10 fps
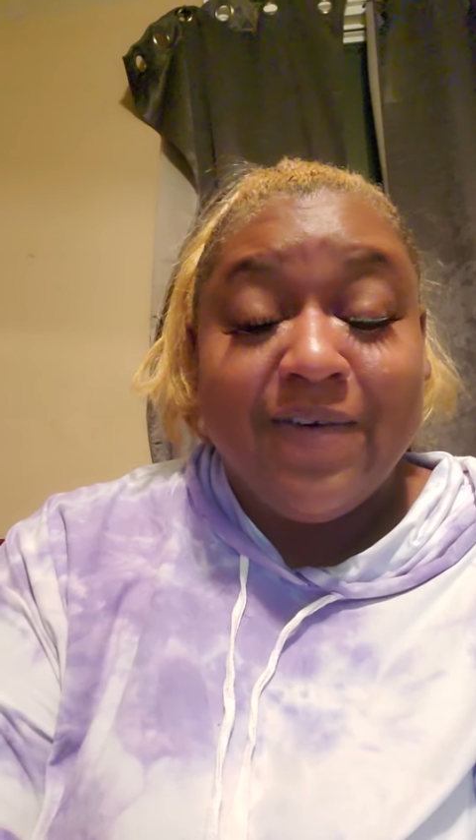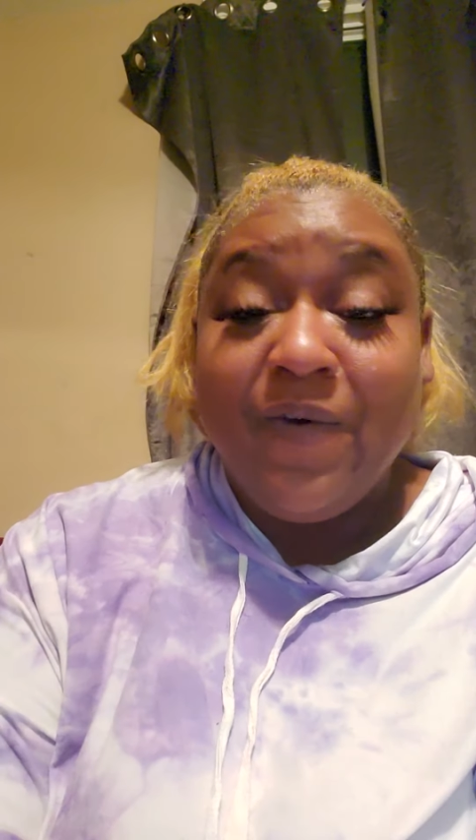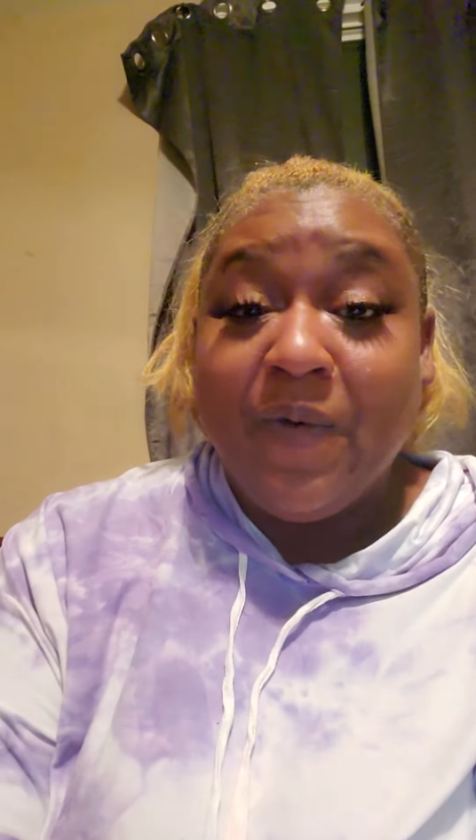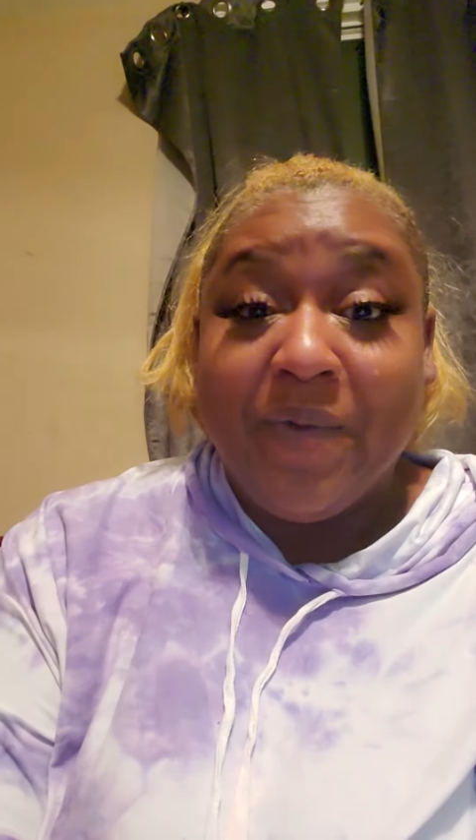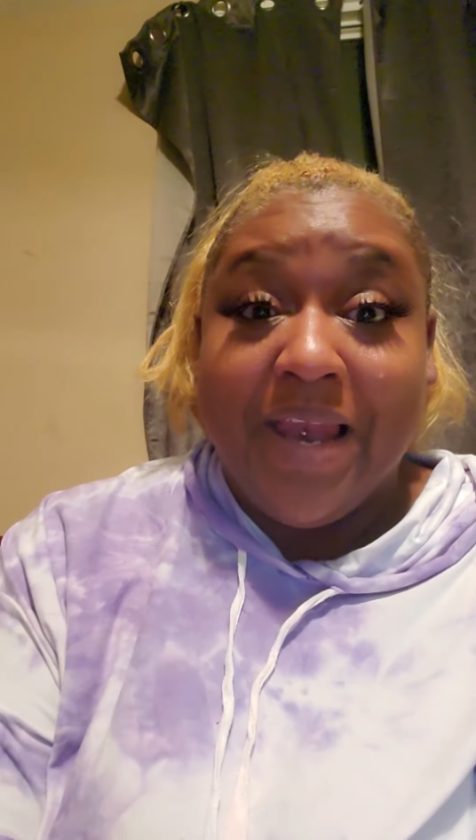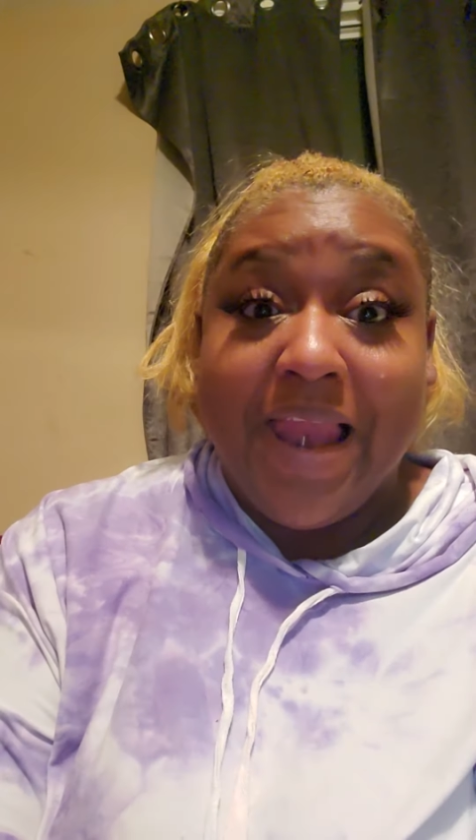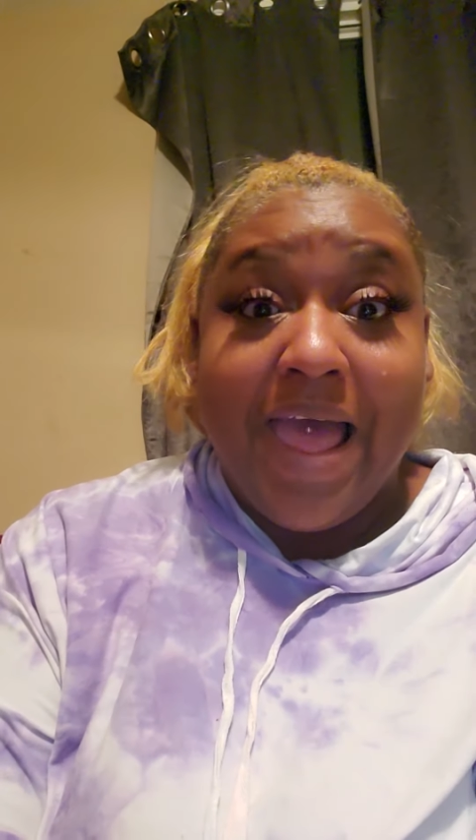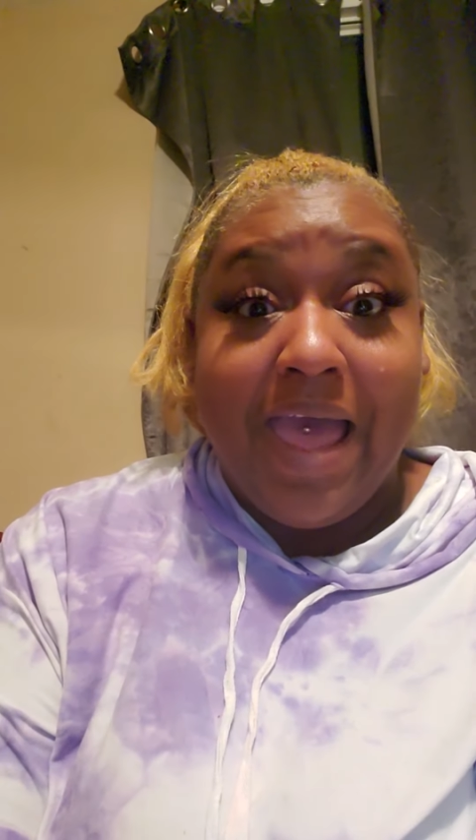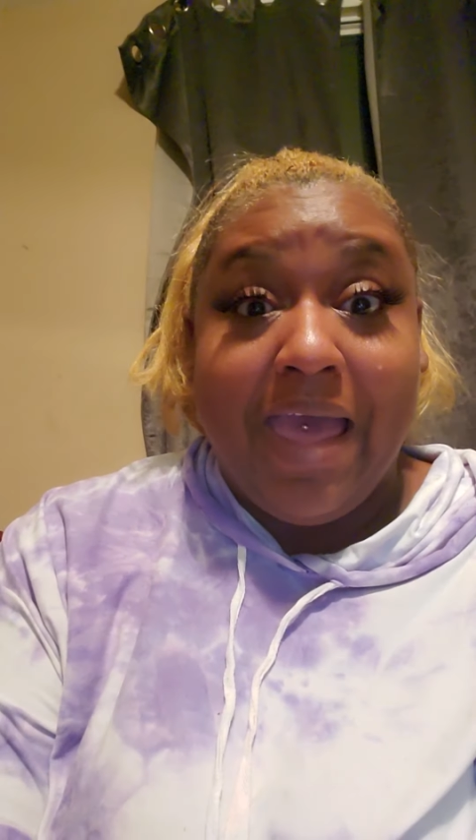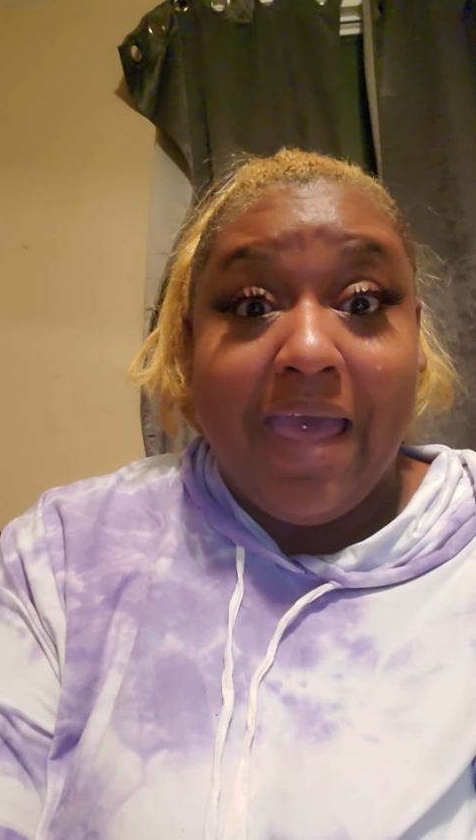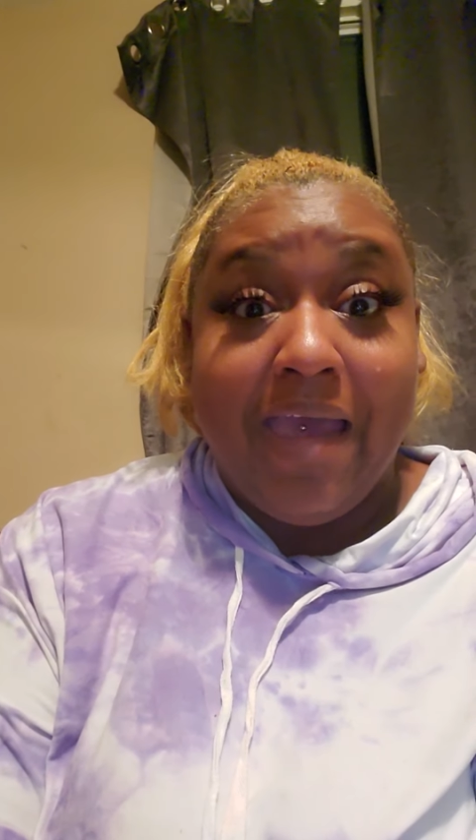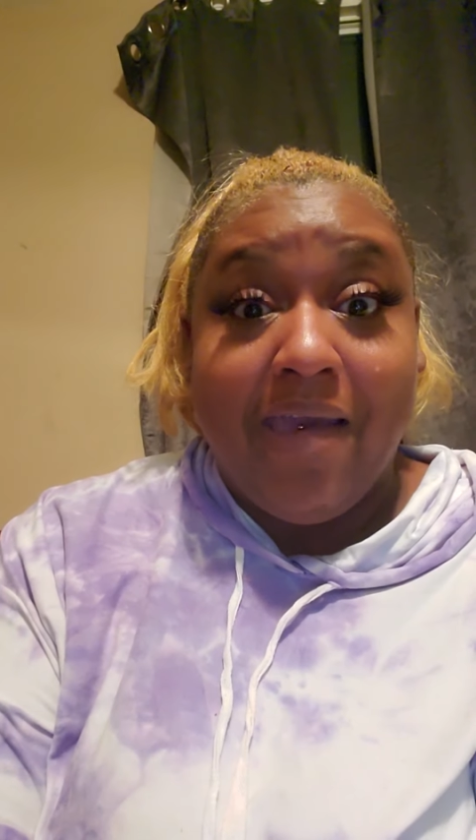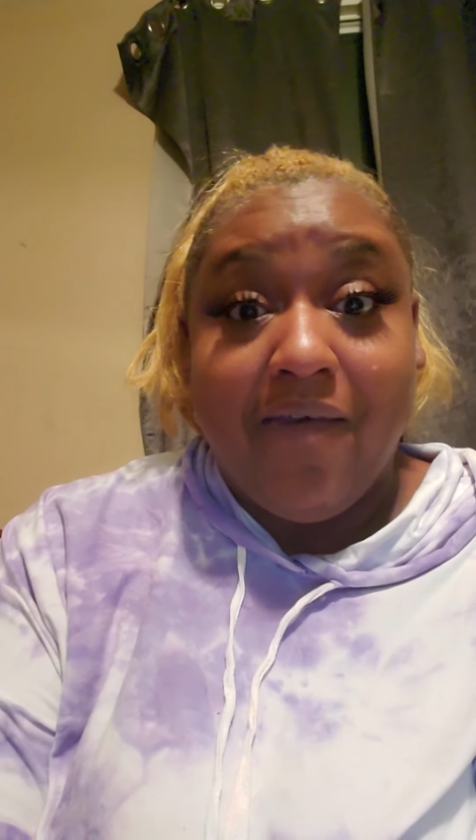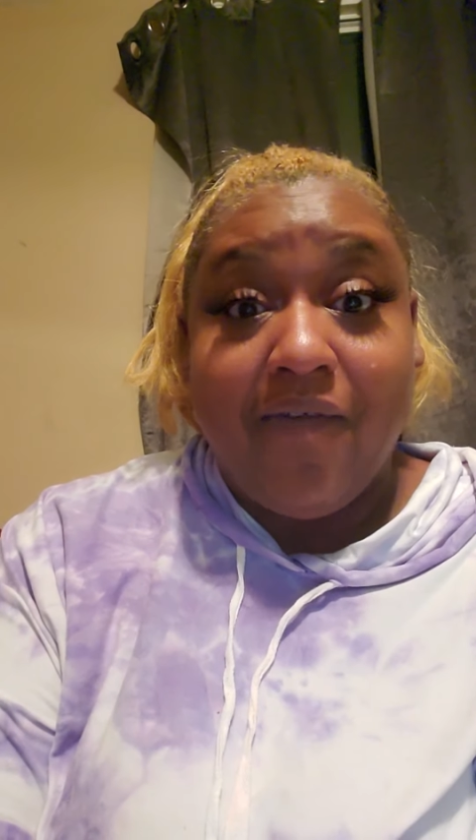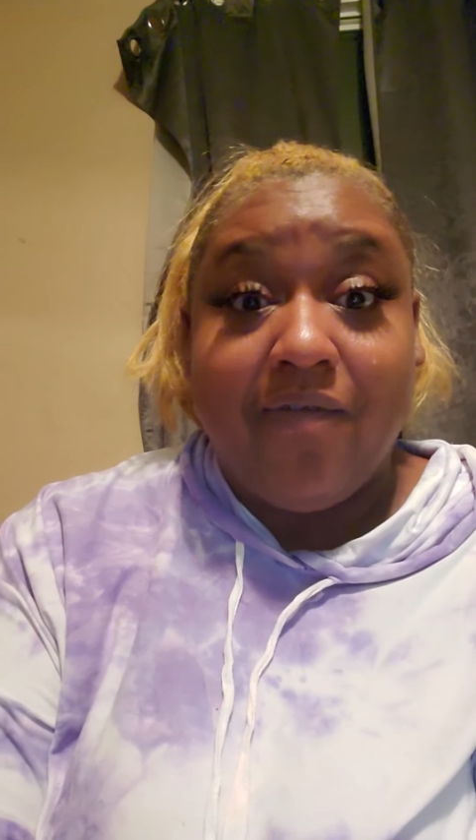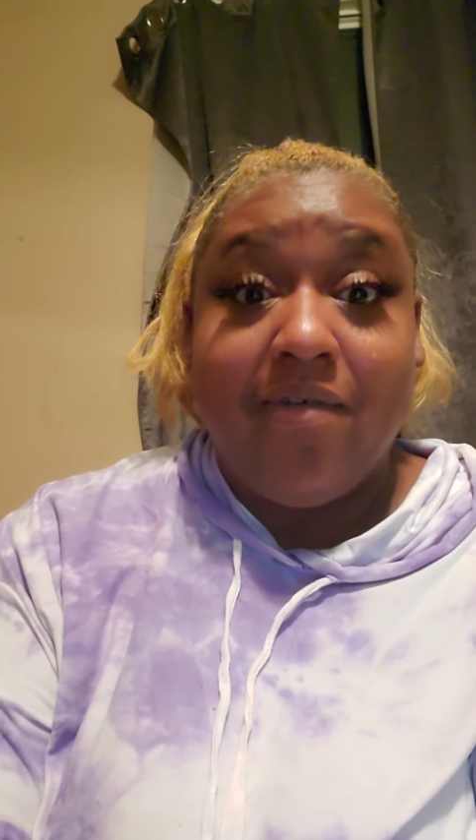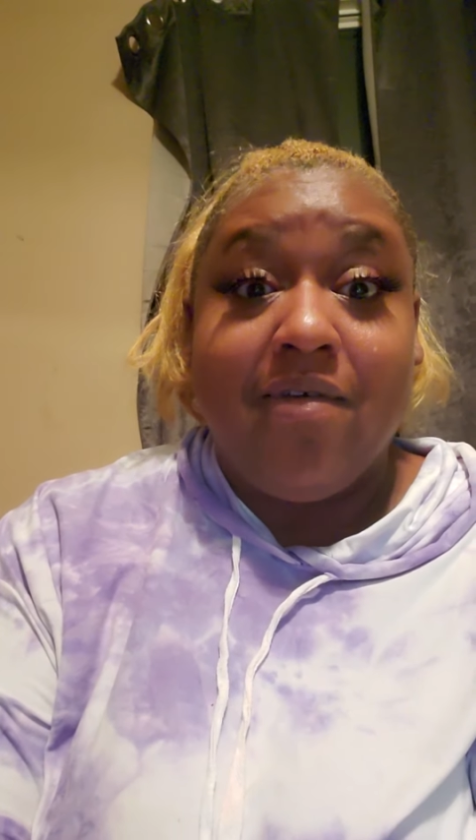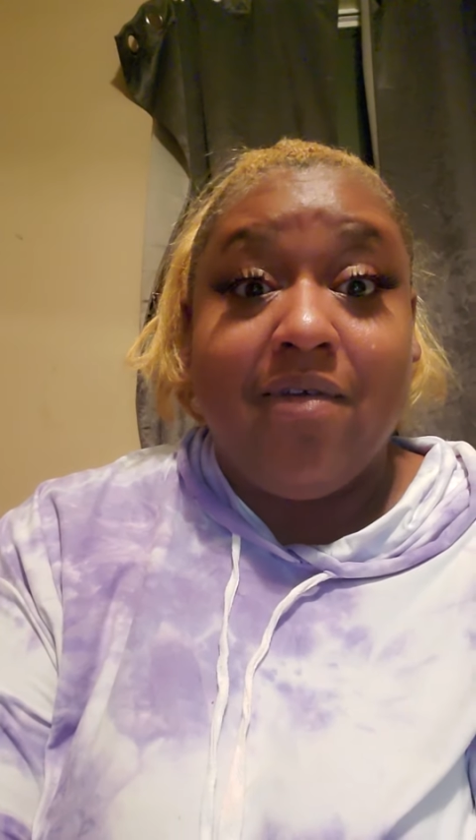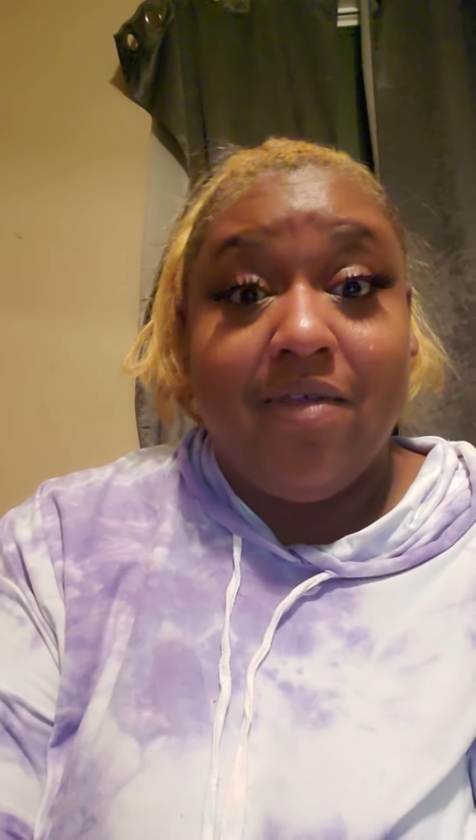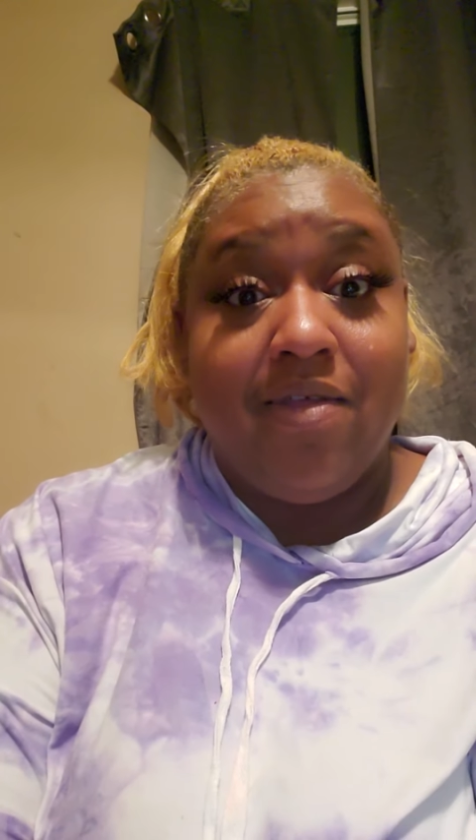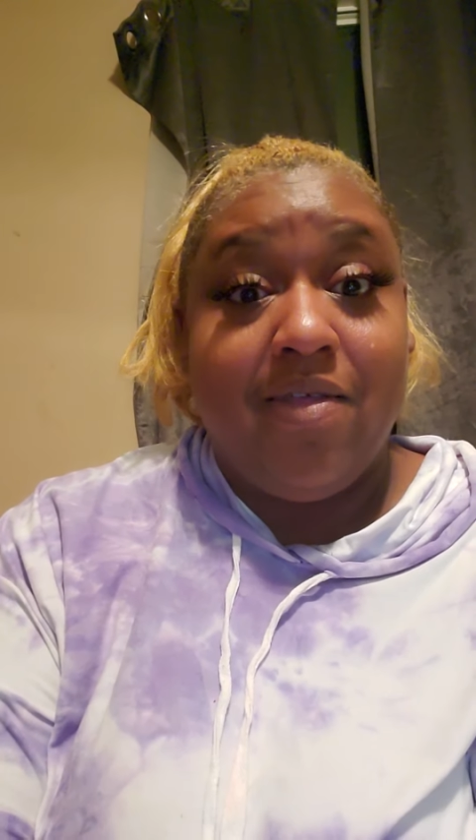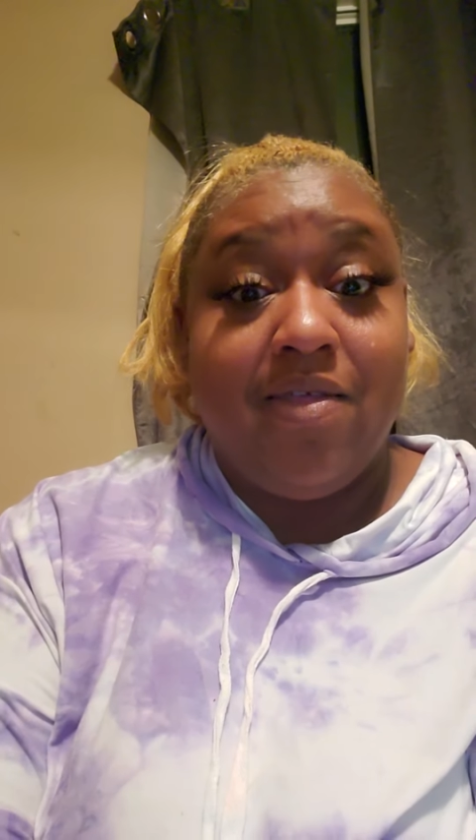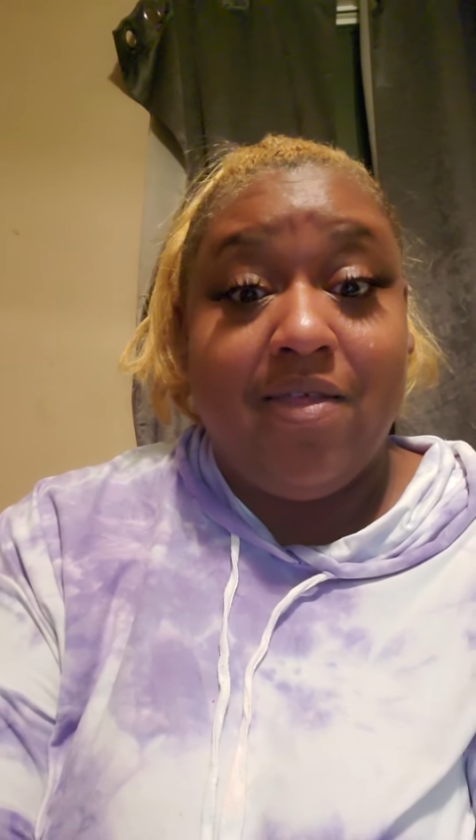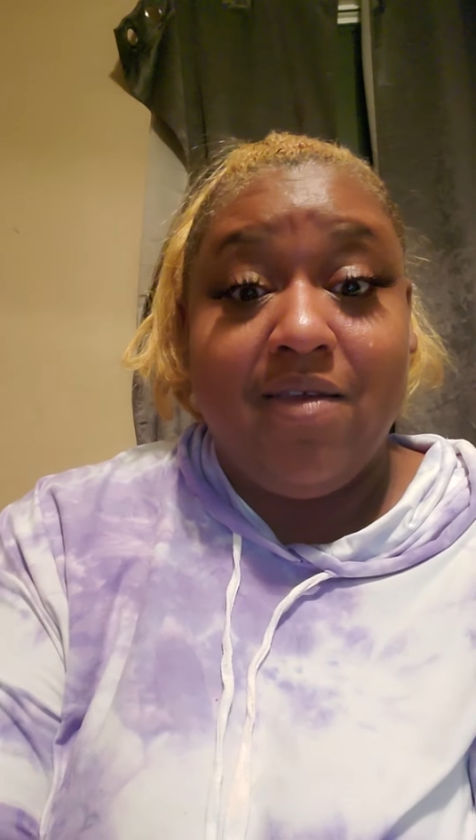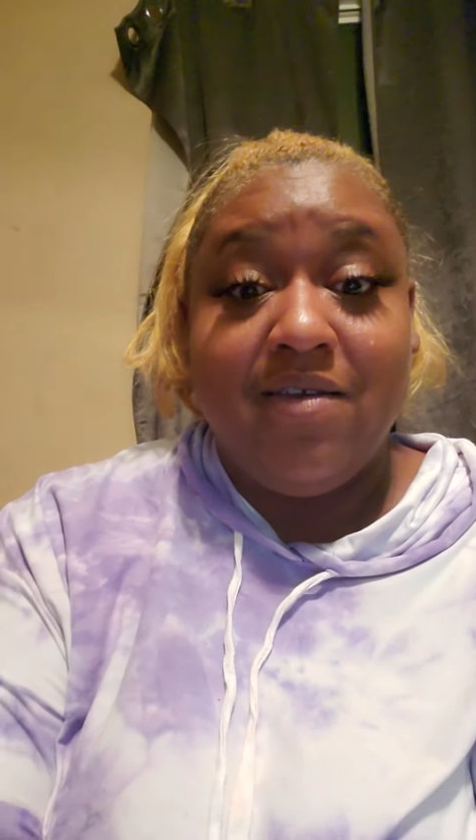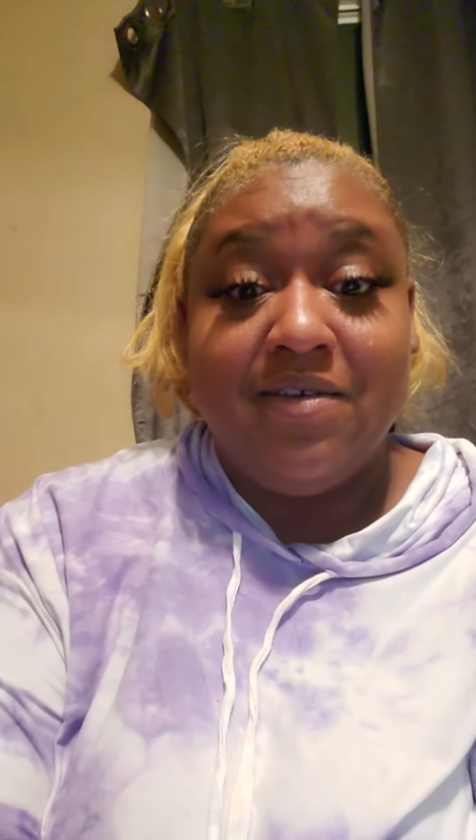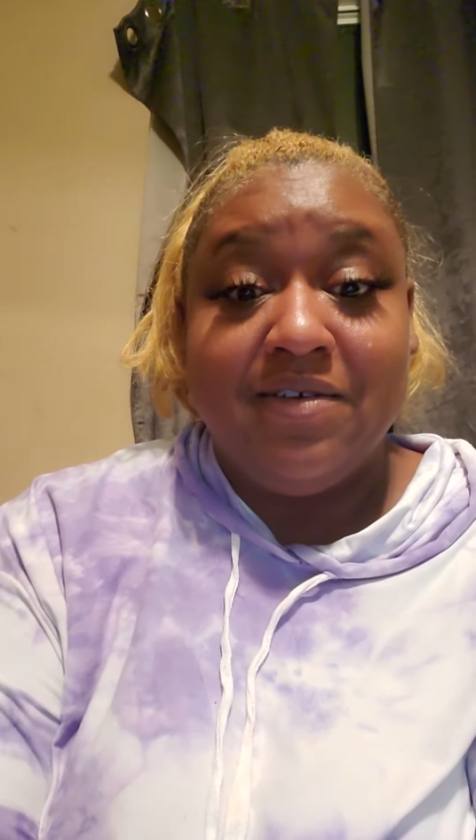We're going to be live.